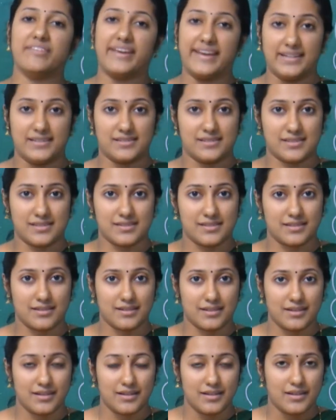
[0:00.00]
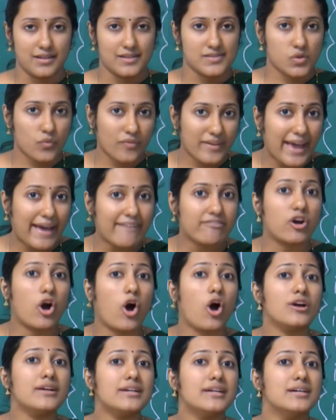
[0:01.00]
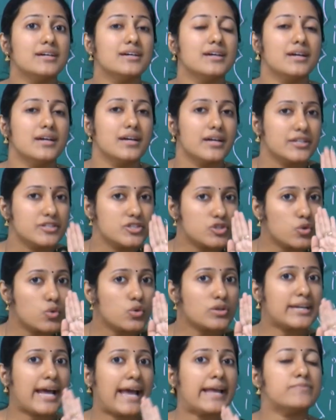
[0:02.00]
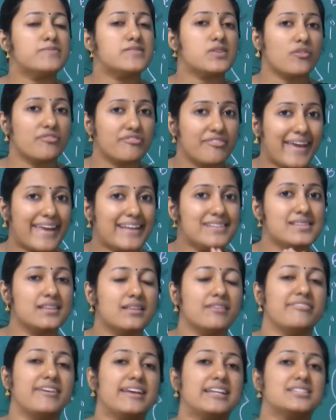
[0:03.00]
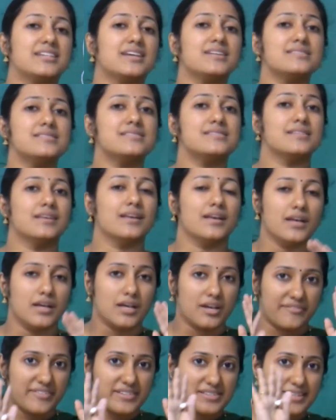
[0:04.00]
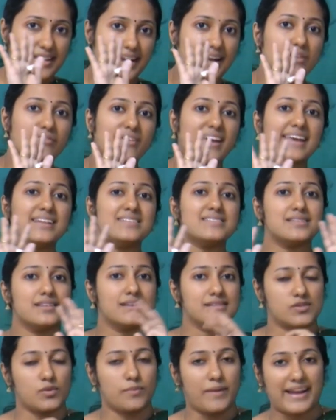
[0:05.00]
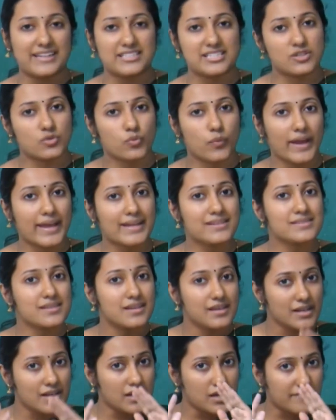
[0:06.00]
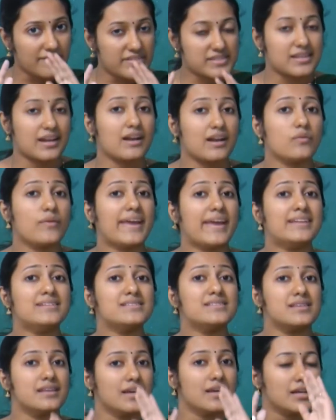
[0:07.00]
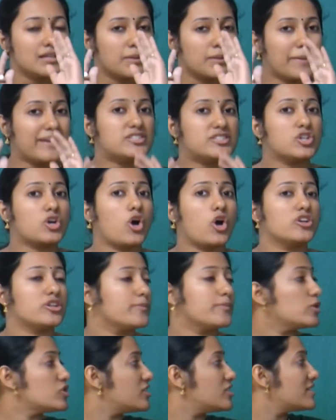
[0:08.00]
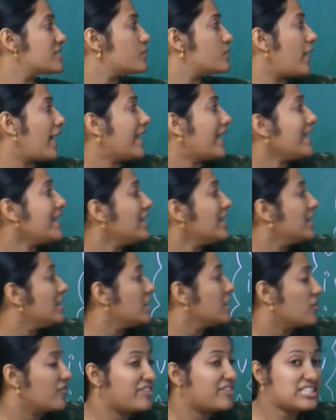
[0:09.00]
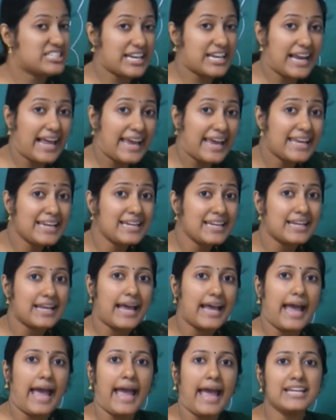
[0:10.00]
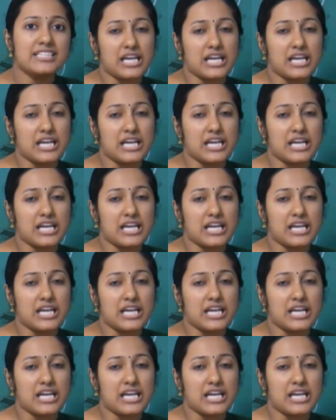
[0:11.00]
veins. So we have got two types of veins in the fetus, visceral veins, somatic veins. Visceral veins, the major contribution is by vitelline and